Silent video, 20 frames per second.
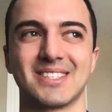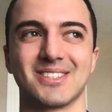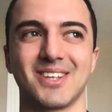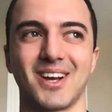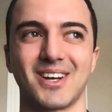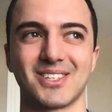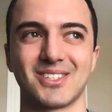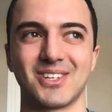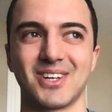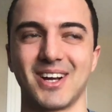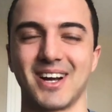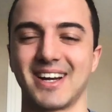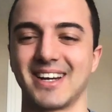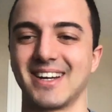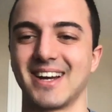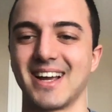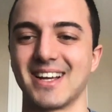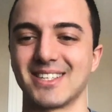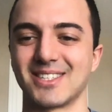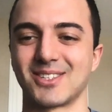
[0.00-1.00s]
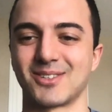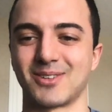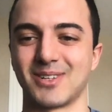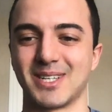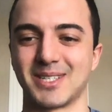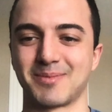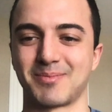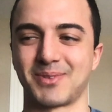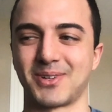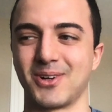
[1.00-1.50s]
As long as you got a nice,
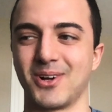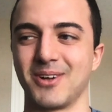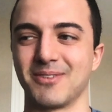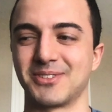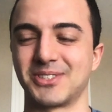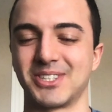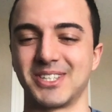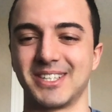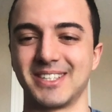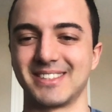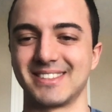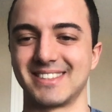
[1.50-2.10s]
crisp golf shirt.